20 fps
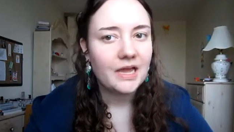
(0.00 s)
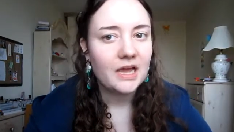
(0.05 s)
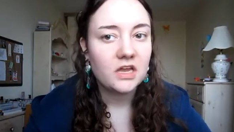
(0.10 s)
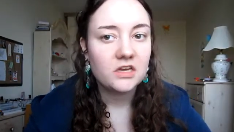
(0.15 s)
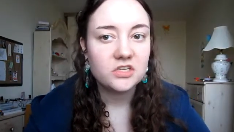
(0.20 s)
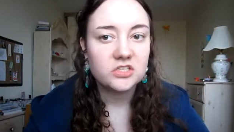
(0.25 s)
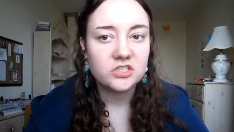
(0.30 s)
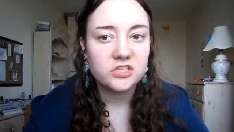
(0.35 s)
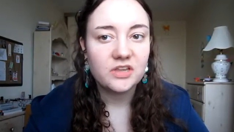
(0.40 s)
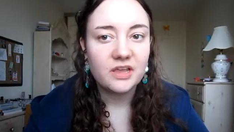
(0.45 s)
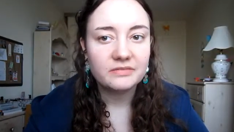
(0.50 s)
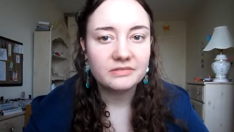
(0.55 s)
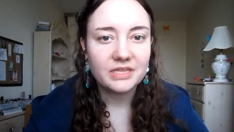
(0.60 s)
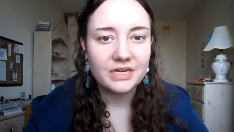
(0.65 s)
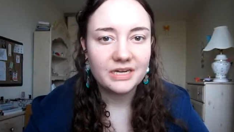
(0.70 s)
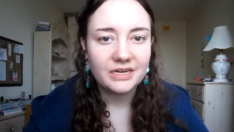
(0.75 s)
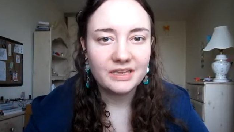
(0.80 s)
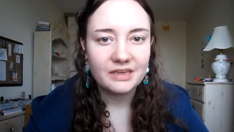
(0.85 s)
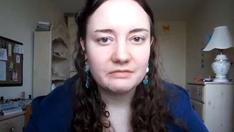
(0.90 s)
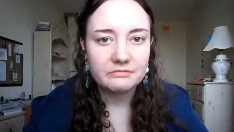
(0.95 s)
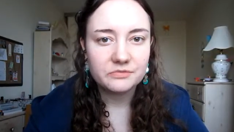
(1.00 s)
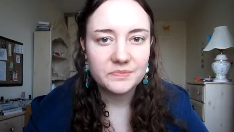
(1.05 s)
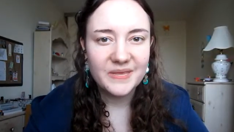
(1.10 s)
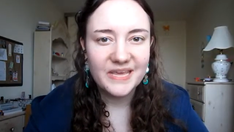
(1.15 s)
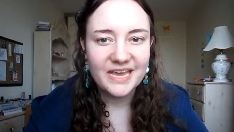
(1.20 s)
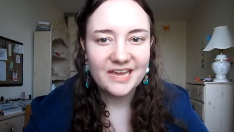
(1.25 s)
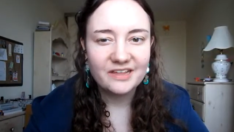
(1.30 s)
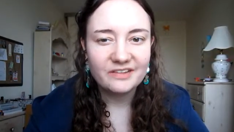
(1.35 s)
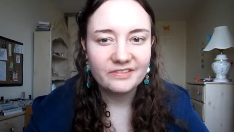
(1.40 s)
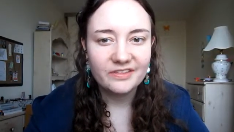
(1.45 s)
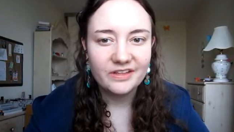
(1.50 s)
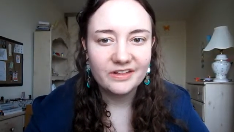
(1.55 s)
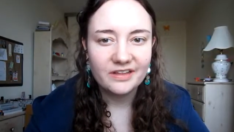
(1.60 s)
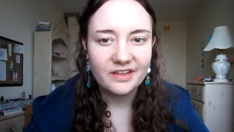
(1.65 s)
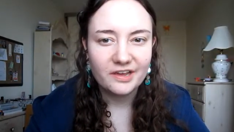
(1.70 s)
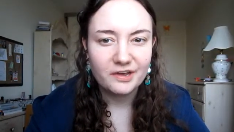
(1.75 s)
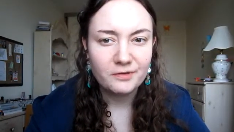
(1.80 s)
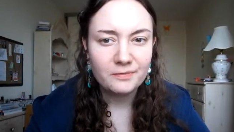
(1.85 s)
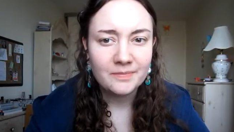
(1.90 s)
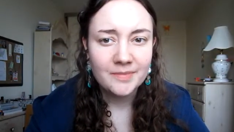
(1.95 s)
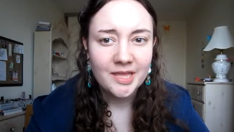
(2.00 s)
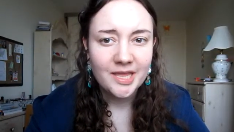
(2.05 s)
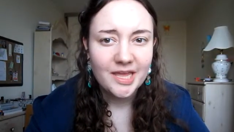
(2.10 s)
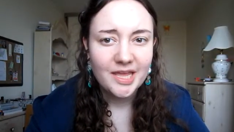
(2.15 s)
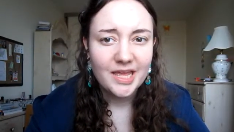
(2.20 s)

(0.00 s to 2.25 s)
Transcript: I just love that it gives me a healthy glow,